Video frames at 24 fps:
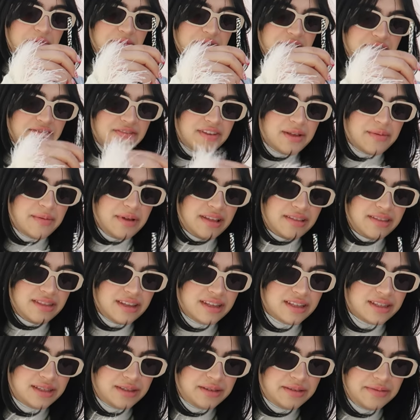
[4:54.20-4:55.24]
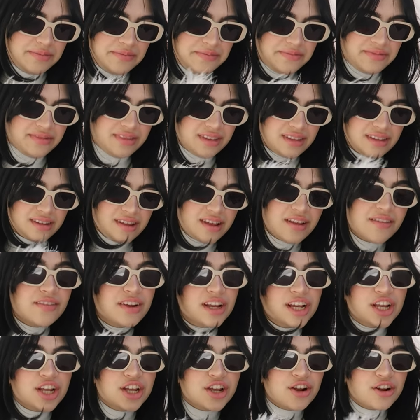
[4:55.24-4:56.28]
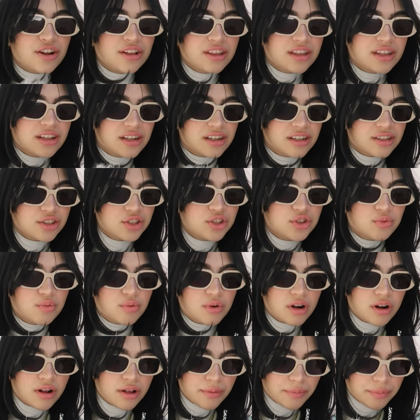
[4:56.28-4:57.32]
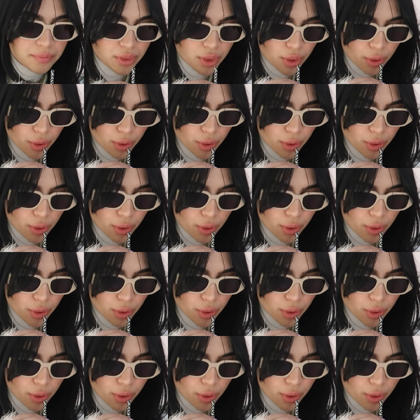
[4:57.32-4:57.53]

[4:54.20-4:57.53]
I'm gonna feel about this. Go, little squirrel.